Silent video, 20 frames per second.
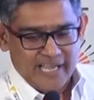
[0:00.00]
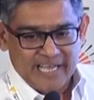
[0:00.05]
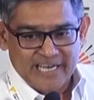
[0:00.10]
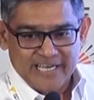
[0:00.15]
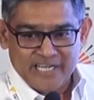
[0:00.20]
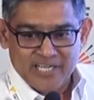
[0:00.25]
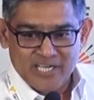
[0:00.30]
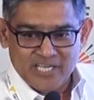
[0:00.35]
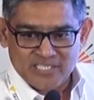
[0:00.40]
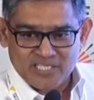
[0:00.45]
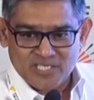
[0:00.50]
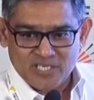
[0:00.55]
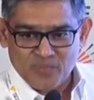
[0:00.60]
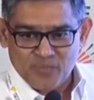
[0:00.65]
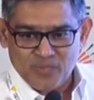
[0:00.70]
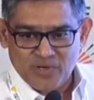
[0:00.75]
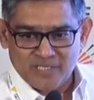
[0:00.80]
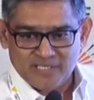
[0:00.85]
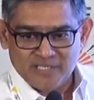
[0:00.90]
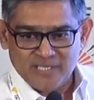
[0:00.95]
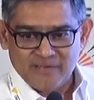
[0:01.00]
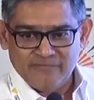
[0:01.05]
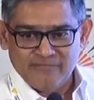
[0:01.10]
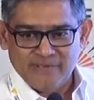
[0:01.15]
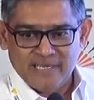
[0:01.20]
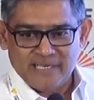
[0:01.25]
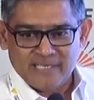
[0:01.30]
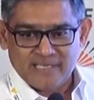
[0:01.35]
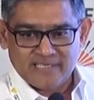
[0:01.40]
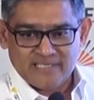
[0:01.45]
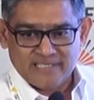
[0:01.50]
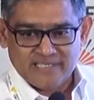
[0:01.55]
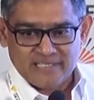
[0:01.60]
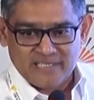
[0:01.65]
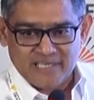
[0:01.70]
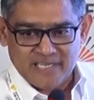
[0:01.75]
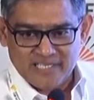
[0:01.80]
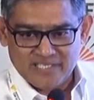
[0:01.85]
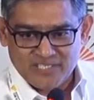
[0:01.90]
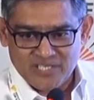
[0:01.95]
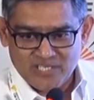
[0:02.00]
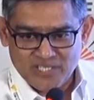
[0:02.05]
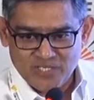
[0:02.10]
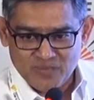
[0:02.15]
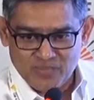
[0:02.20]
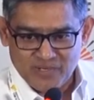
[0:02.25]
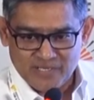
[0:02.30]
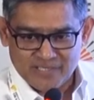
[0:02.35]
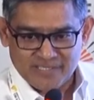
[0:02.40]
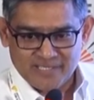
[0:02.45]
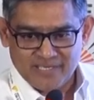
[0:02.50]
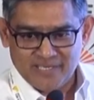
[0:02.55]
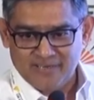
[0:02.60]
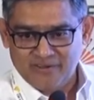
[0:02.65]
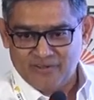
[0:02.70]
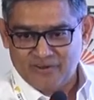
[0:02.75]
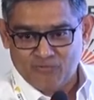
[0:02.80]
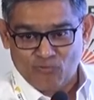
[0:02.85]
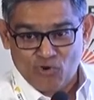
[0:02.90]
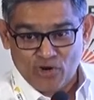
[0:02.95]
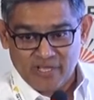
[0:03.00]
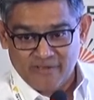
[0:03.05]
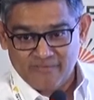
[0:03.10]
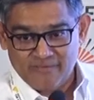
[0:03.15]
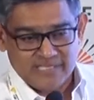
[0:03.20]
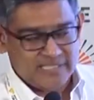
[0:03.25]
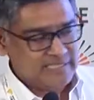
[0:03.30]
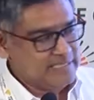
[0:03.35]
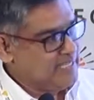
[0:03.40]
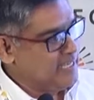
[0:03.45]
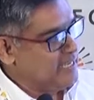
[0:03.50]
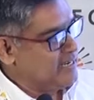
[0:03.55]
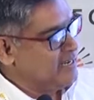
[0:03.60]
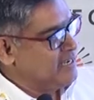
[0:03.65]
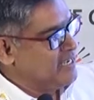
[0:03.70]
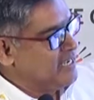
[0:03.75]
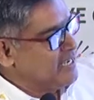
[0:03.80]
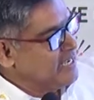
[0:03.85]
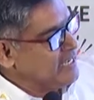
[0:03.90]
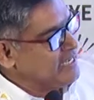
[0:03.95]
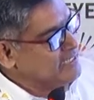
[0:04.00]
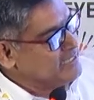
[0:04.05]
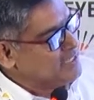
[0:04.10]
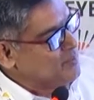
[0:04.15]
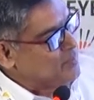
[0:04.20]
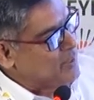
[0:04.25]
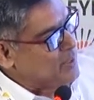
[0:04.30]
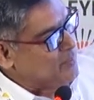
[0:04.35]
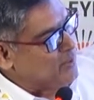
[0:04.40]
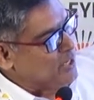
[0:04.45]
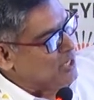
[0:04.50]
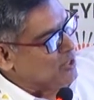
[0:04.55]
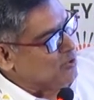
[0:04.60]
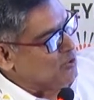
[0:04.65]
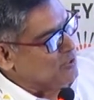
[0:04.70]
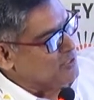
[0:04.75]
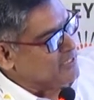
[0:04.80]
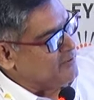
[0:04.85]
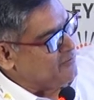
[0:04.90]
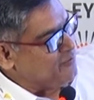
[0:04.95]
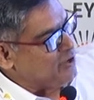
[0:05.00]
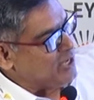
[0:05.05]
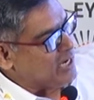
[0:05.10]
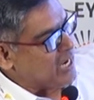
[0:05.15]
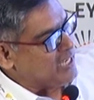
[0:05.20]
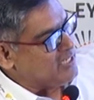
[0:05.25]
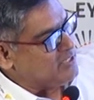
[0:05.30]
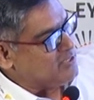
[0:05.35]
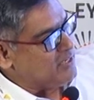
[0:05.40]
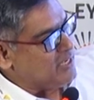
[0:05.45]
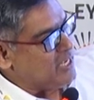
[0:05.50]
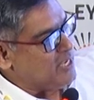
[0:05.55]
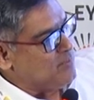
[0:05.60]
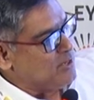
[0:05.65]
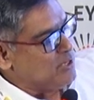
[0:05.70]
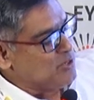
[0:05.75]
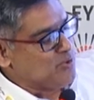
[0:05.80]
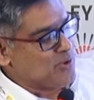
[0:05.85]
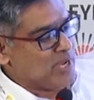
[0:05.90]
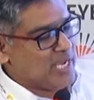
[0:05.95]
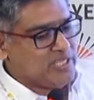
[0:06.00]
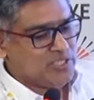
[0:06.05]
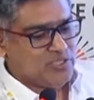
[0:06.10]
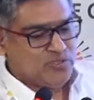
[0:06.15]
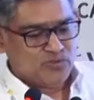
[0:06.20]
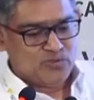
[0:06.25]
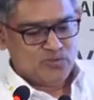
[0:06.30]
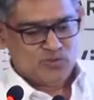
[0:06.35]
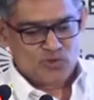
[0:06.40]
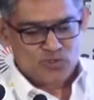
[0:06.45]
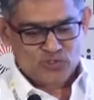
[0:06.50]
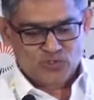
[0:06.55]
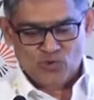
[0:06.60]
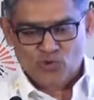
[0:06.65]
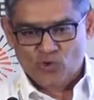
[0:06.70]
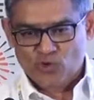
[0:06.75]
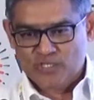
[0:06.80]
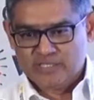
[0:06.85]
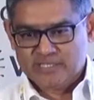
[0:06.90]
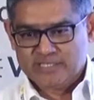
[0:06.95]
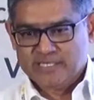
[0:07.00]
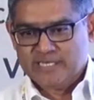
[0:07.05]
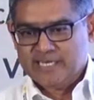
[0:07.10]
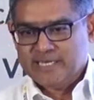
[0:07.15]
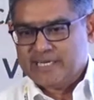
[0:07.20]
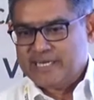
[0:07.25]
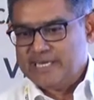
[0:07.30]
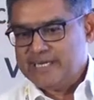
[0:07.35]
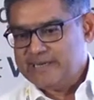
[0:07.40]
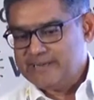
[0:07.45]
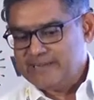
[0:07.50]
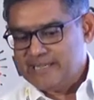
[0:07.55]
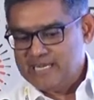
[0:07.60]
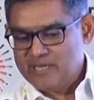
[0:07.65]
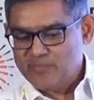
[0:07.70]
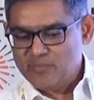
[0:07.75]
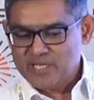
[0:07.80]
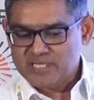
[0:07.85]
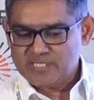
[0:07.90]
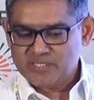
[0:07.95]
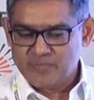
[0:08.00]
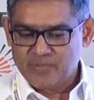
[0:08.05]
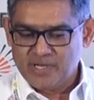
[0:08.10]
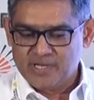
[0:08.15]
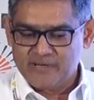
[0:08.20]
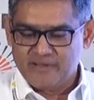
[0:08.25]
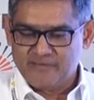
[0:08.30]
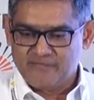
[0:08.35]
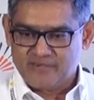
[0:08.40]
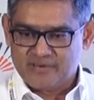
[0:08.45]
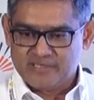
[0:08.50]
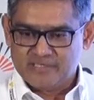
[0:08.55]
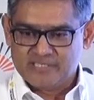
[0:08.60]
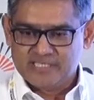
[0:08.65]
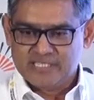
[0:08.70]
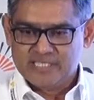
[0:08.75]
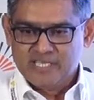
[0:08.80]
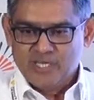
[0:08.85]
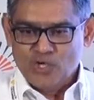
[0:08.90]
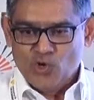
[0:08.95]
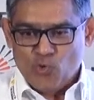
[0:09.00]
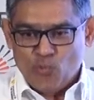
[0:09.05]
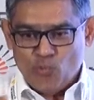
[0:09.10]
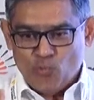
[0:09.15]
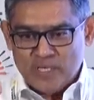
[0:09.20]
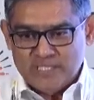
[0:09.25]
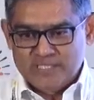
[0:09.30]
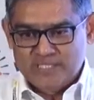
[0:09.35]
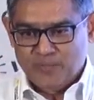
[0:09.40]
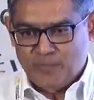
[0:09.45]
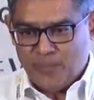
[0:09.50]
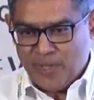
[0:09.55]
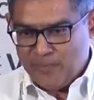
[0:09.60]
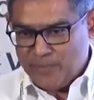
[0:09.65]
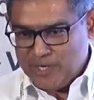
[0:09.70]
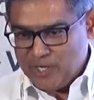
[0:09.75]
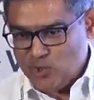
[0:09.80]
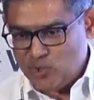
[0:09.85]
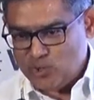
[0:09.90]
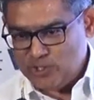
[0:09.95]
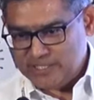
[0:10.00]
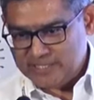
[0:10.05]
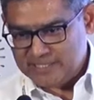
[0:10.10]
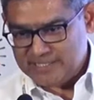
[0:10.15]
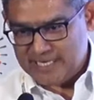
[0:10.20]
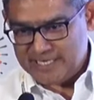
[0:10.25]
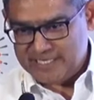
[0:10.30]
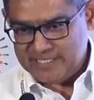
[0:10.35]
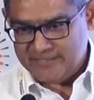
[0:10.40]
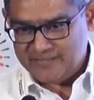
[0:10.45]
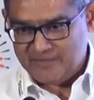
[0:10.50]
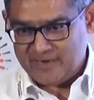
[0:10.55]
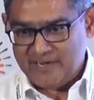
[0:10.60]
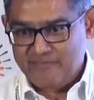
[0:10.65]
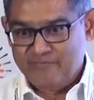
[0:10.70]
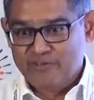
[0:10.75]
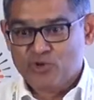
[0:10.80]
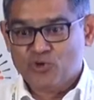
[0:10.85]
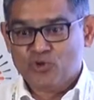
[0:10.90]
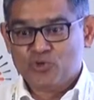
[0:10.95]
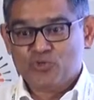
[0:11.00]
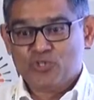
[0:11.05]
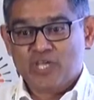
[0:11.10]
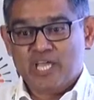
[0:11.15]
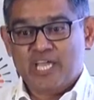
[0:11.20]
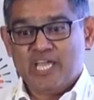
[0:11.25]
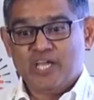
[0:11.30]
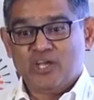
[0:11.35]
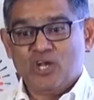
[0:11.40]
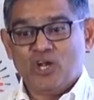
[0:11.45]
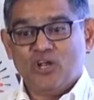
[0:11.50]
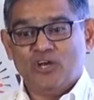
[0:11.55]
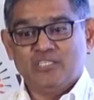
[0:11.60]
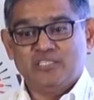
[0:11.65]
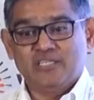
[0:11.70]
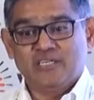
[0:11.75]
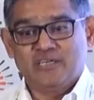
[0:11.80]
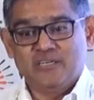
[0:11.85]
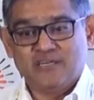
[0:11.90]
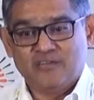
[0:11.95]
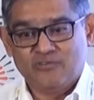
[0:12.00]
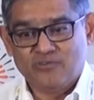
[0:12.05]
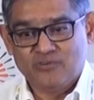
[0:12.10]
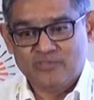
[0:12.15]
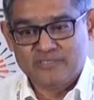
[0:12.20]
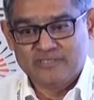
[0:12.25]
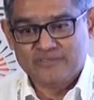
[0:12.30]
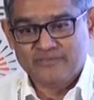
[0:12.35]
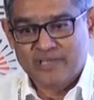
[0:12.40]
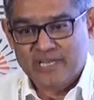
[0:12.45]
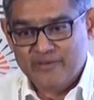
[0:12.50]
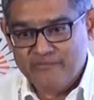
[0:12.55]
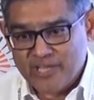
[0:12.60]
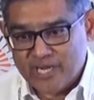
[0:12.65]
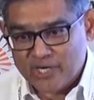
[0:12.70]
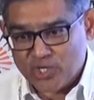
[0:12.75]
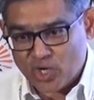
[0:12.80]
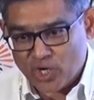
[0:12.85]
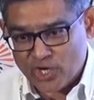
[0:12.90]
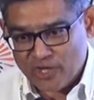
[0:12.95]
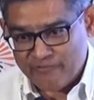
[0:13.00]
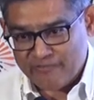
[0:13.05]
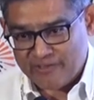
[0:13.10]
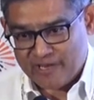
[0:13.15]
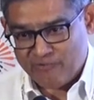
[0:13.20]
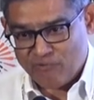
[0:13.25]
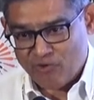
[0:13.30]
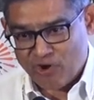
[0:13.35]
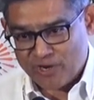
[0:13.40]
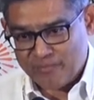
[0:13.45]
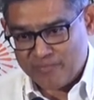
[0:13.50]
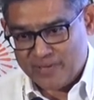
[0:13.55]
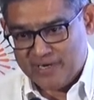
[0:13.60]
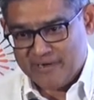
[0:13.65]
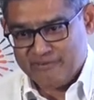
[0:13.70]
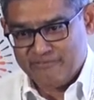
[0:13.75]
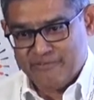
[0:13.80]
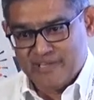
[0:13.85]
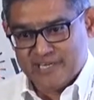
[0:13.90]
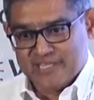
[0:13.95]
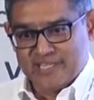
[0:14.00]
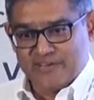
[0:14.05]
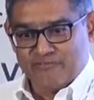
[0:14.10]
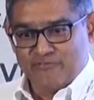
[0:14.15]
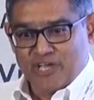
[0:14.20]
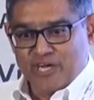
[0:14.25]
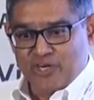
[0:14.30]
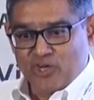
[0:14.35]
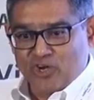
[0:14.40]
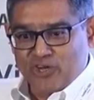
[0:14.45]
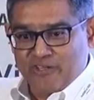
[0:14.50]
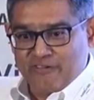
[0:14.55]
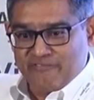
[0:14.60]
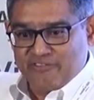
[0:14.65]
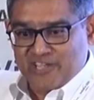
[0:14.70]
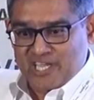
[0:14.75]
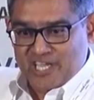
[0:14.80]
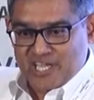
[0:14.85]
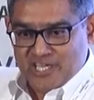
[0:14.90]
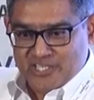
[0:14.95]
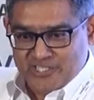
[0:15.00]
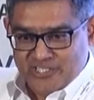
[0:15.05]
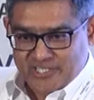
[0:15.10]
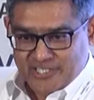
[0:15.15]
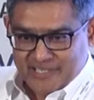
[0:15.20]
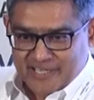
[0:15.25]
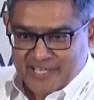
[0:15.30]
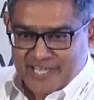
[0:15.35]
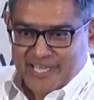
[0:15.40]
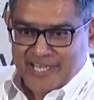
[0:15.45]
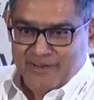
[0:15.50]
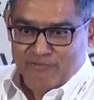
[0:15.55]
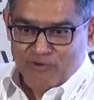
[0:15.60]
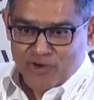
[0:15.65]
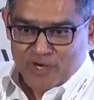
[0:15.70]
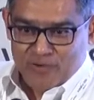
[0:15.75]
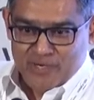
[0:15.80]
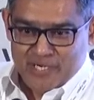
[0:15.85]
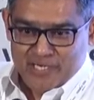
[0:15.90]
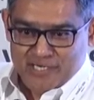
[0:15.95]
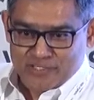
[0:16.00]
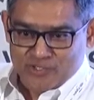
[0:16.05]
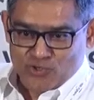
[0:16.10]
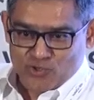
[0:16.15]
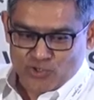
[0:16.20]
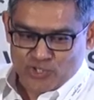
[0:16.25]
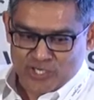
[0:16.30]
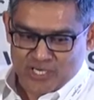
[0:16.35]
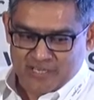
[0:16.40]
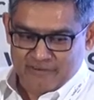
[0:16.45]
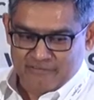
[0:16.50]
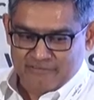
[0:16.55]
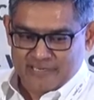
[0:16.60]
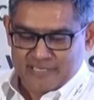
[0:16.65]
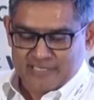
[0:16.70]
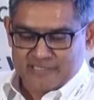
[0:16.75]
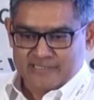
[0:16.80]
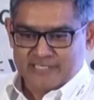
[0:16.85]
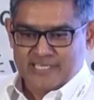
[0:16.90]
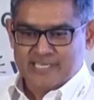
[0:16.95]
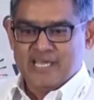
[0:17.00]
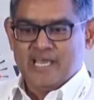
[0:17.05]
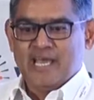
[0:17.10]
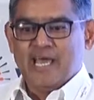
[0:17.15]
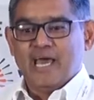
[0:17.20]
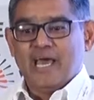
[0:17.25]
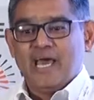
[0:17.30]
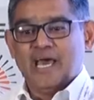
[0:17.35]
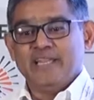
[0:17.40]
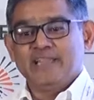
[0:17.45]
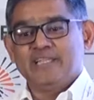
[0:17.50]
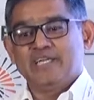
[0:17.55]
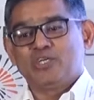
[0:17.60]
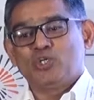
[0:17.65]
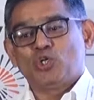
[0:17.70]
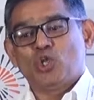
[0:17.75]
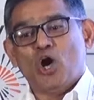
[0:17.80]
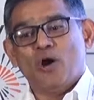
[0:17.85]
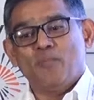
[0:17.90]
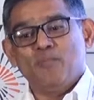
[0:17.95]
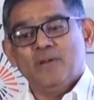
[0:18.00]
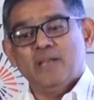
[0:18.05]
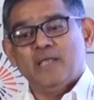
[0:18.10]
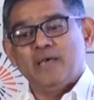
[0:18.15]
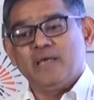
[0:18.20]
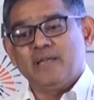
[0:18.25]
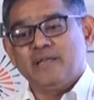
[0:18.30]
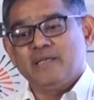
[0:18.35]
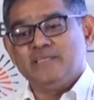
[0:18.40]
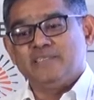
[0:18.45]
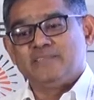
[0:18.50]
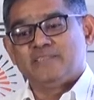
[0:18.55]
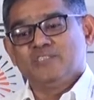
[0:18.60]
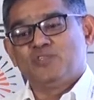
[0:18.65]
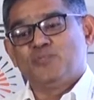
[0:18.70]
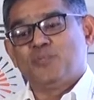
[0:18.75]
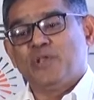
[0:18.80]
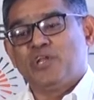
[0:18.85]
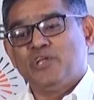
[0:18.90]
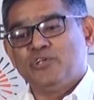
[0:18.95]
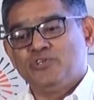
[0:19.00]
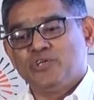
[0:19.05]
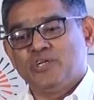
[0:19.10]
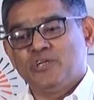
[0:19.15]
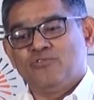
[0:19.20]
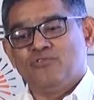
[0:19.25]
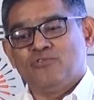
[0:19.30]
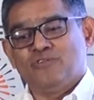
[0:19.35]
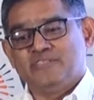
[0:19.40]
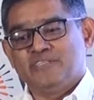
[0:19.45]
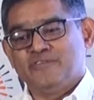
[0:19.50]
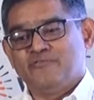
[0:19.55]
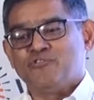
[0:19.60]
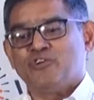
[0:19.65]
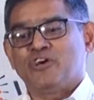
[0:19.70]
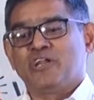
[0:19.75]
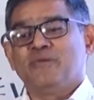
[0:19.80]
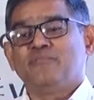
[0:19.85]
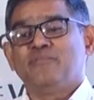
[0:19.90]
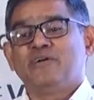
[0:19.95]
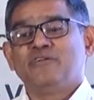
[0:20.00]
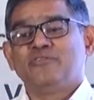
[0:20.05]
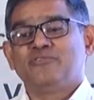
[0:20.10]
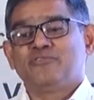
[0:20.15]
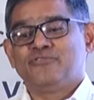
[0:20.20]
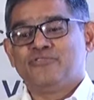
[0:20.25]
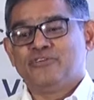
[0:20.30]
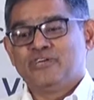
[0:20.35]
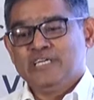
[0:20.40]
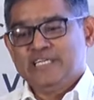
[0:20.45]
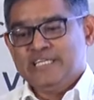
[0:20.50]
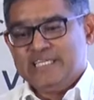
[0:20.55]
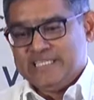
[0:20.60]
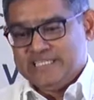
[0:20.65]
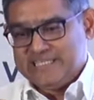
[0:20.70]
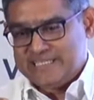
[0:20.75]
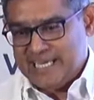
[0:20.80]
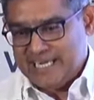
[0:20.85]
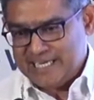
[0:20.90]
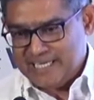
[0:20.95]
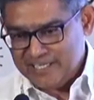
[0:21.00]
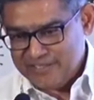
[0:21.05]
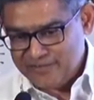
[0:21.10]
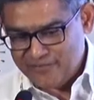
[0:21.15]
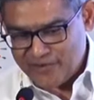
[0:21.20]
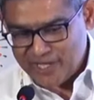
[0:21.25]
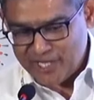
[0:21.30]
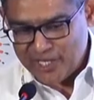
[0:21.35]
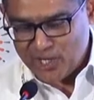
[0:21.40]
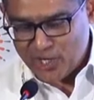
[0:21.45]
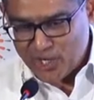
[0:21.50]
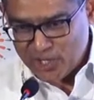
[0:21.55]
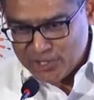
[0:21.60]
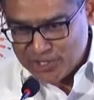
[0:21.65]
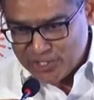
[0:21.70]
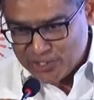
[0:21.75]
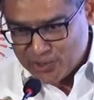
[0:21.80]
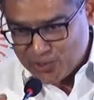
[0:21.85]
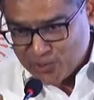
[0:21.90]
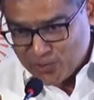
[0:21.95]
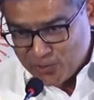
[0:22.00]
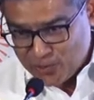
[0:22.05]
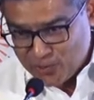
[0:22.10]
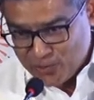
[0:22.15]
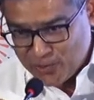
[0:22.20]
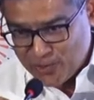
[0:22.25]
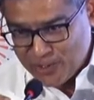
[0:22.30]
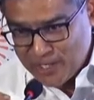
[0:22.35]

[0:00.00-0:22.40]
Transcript: industry person, whether it is an SAG person or whatever is there, is the people goals. If you are able to achieve those goals, it really makes a big difference. Once the people goals are satisfied, we go to the ecological goals. When we are talking of environment, where we are talking of ESG, environmental social governance. And the top layer is the spiritual goals. If you are able to satisfy on the two